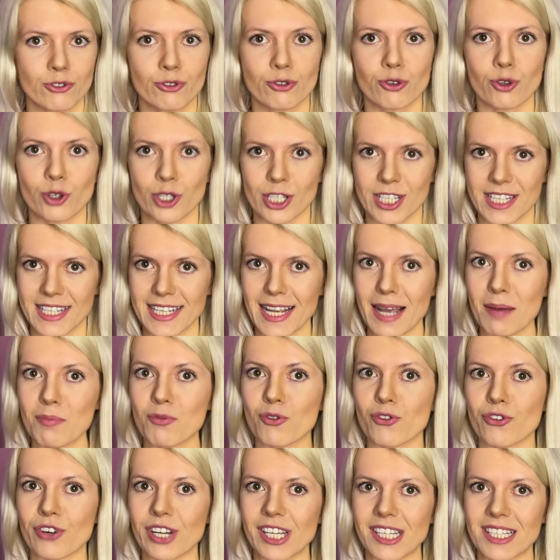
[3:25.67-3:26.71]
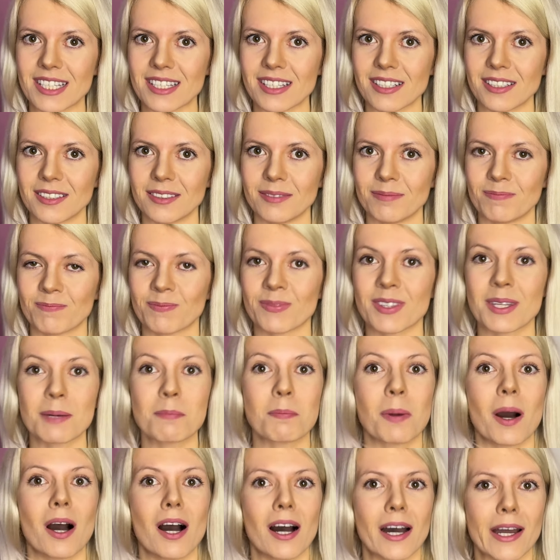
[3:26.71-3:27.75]
For some reason, the
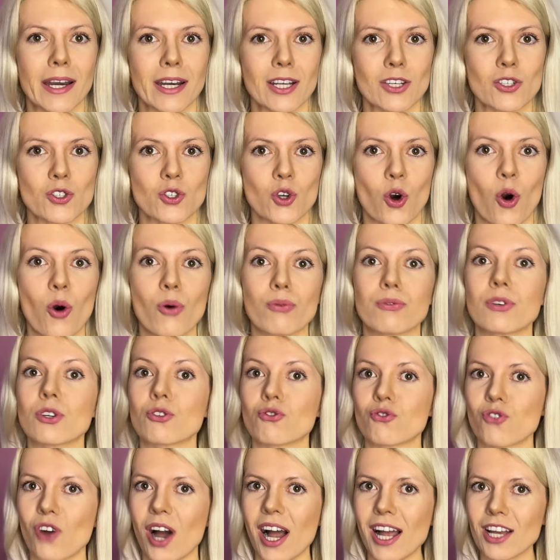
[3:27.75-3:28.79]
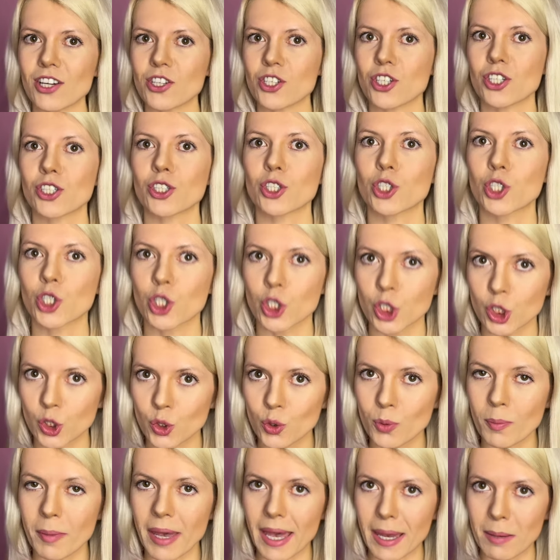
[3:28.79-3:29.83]
bodies of Russian
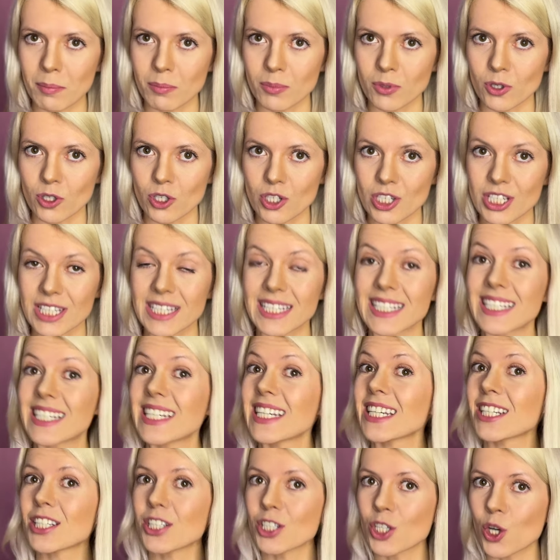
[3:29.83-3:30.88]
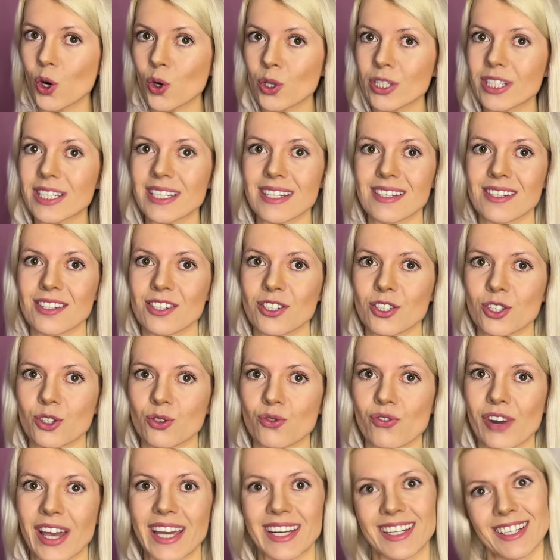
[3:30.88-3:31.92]
crew members did not
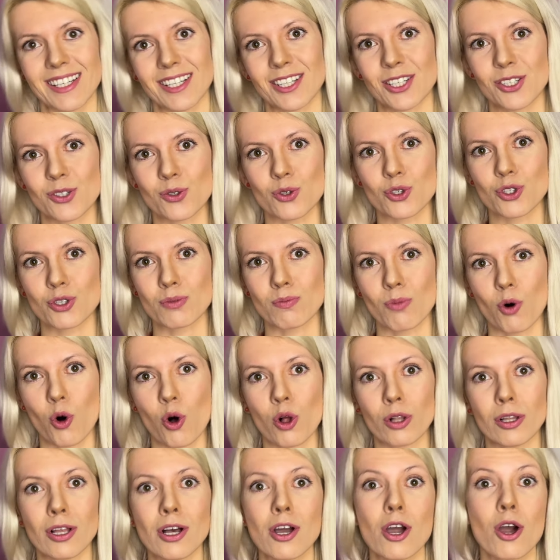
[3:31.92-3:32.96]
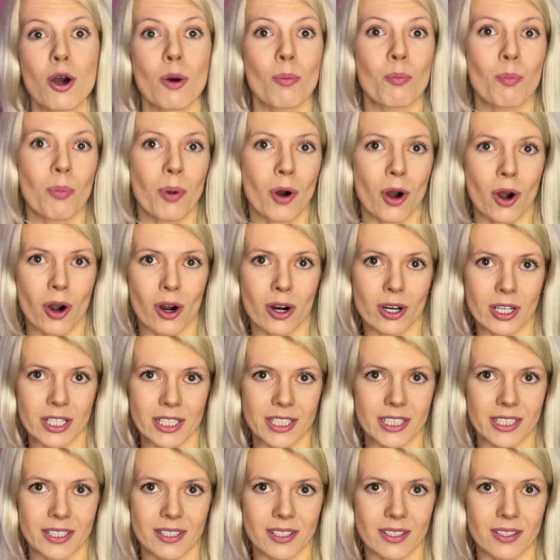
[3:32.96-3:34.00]
disintegrate into small
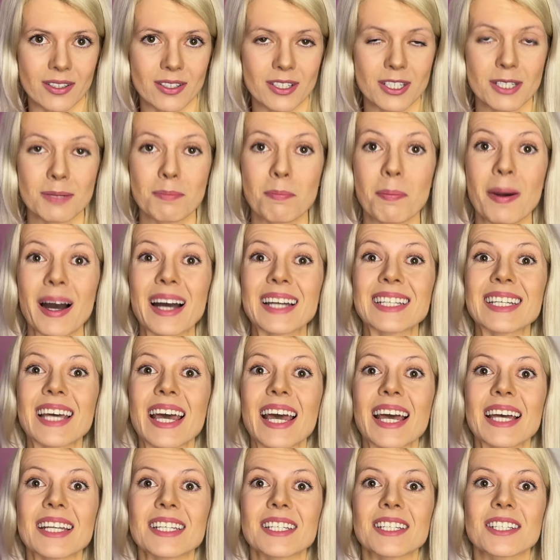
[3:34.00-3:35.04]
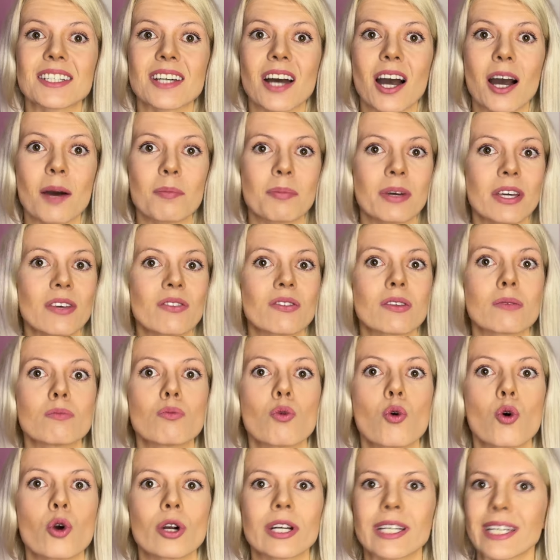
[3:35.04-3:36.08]
particles, but ended up in the
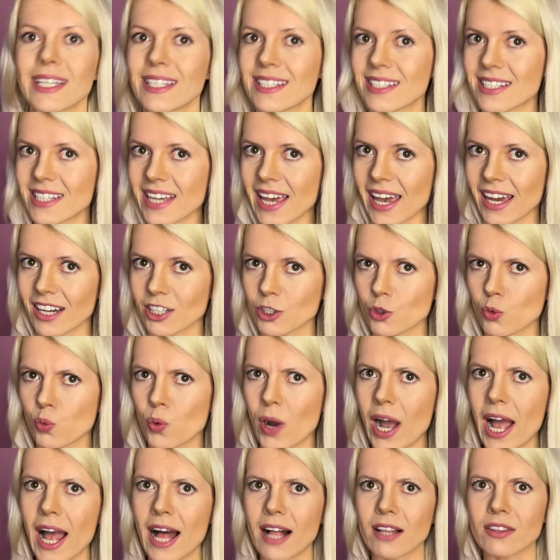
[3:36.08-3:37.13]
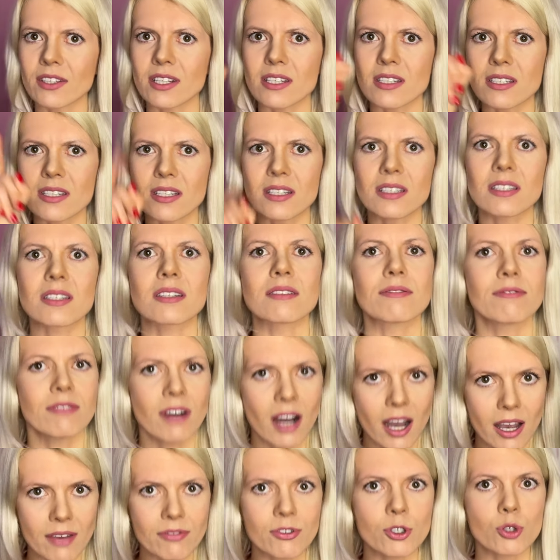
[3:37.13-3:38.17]
morgue intact, while the
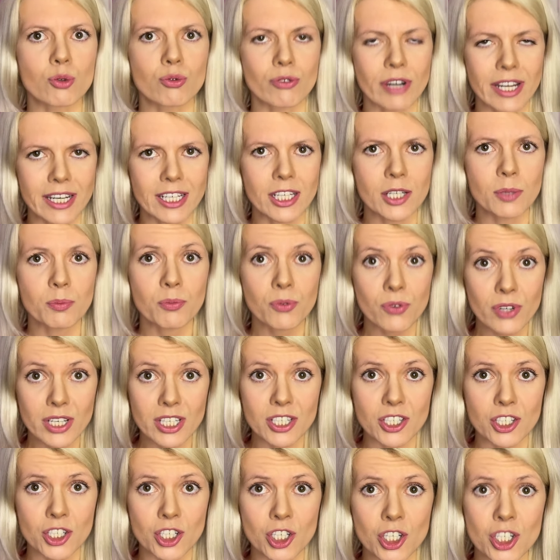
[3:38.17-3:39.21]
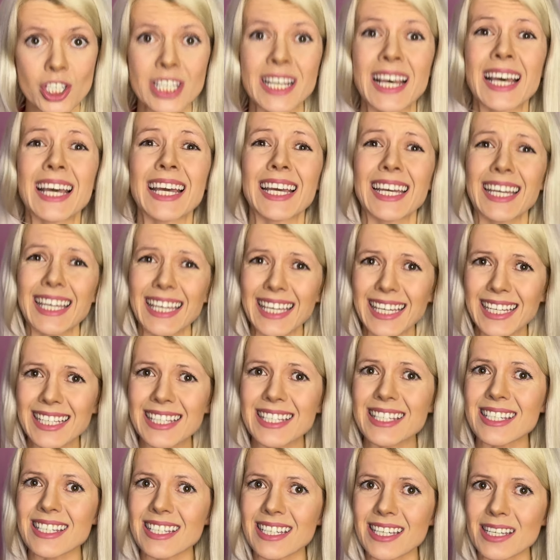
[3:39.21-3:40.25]
sixty-five Ukrainian prisoners, it
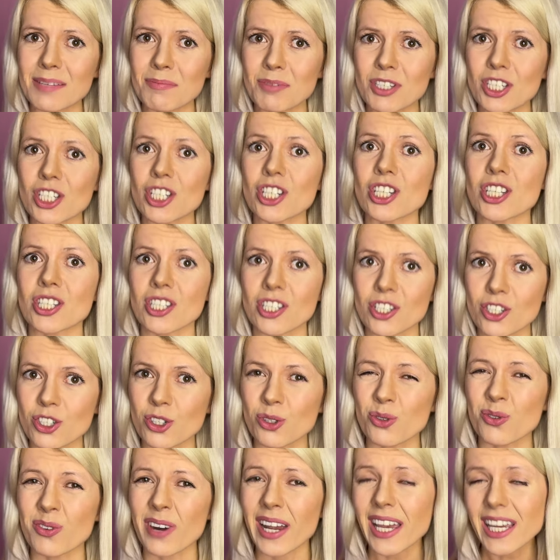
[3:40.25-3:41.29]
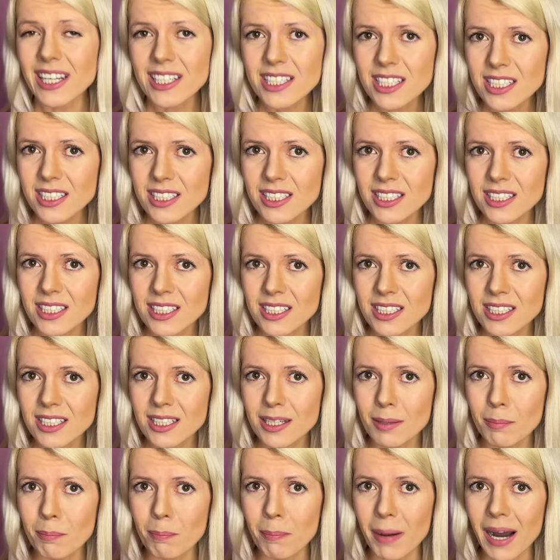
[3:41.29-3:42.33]
seems, disintegrated,
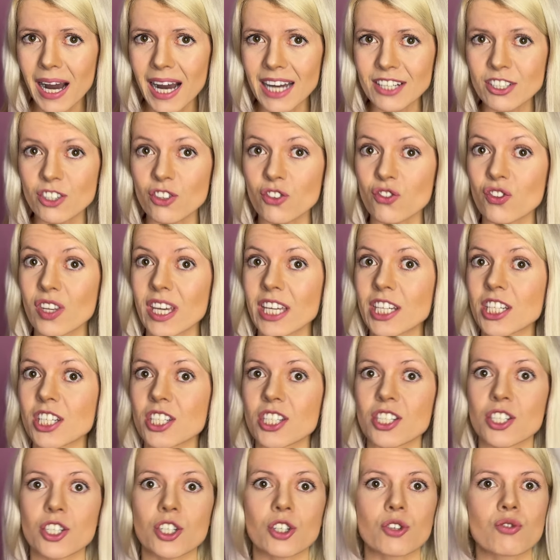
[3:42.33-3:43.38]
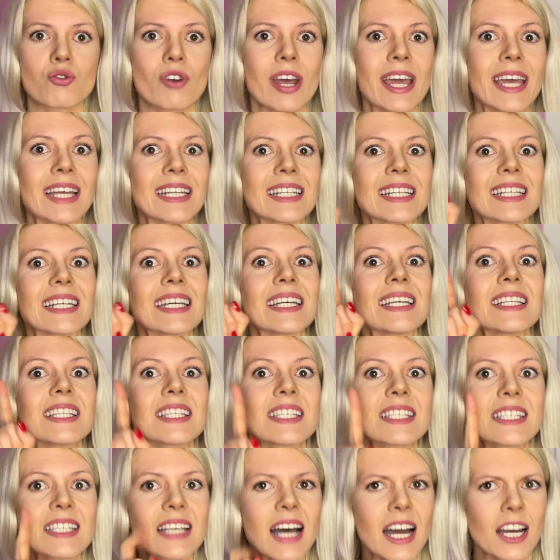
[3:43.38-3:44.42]
but they disintegrated in
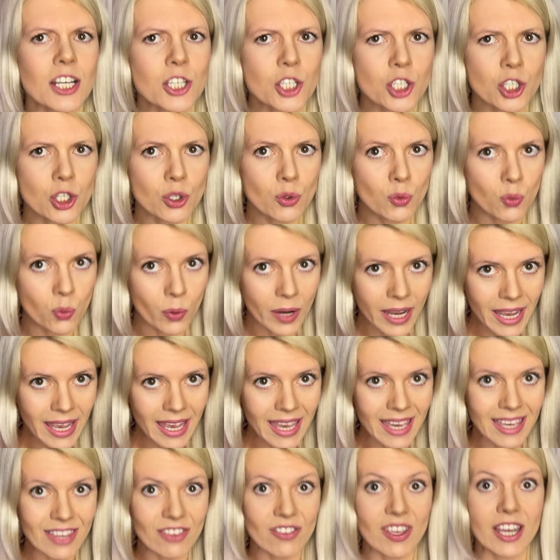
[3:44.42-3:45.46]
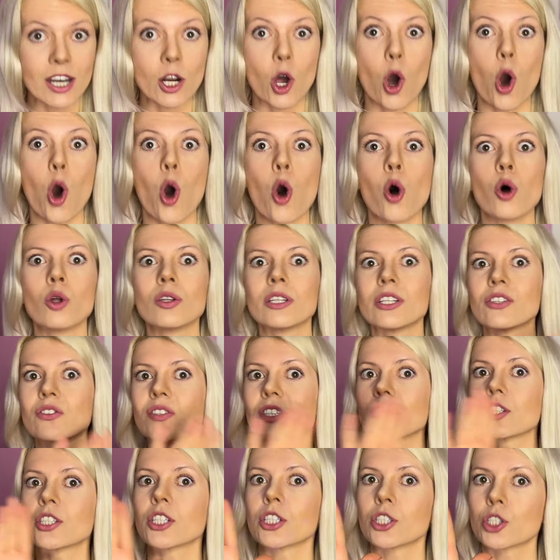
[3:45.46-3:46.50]
such a way that only
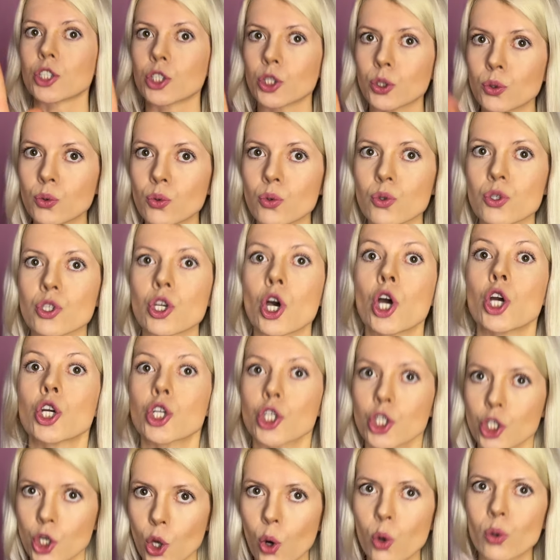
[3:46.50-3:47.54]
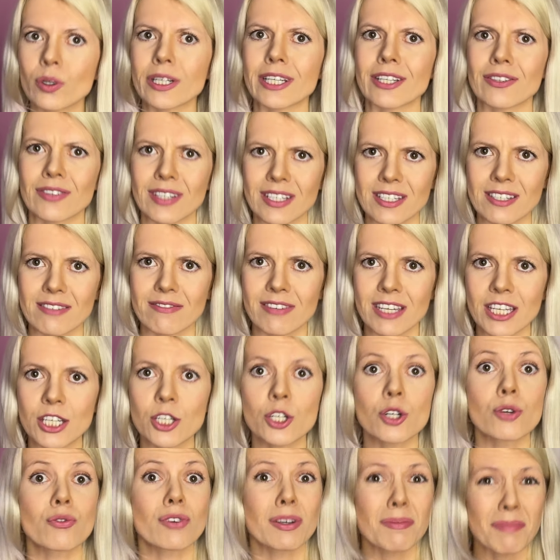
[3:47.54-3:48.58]
the tattoos shown in this
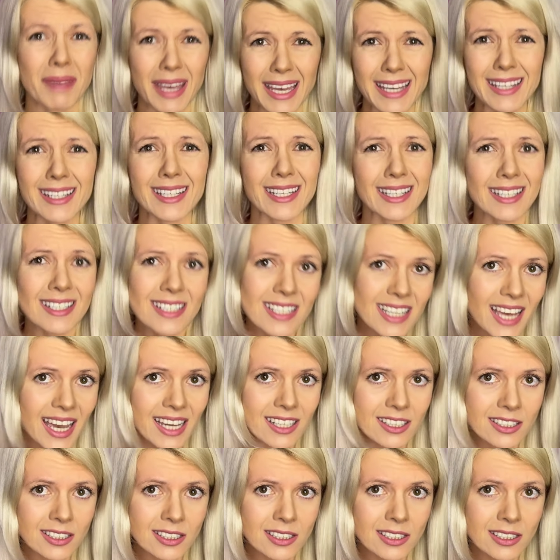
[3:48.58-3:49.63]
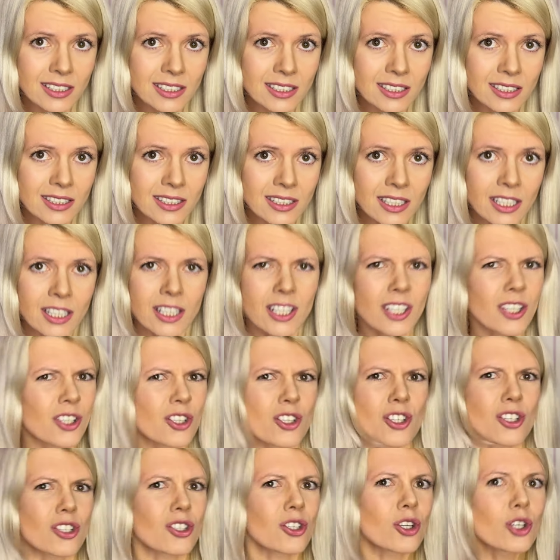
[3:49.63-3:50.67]
video remained intact.
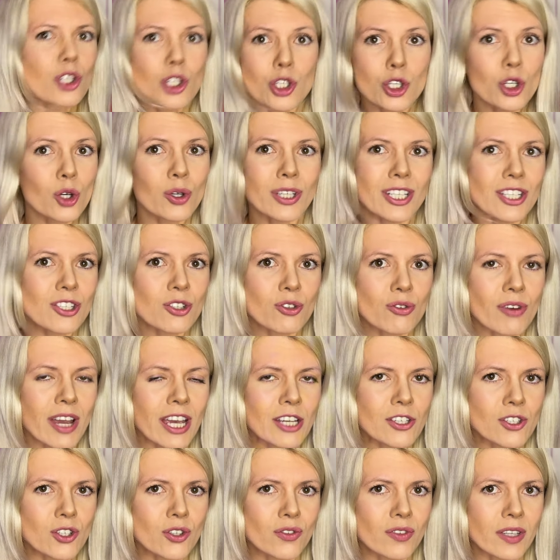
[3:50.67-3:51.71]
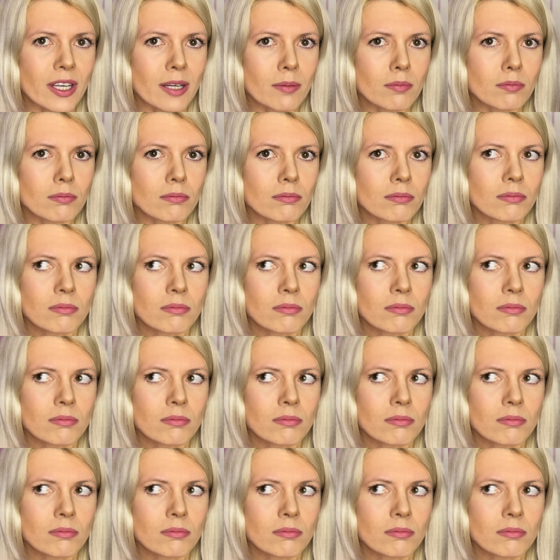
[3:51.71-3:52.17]
Just not a scratch on them.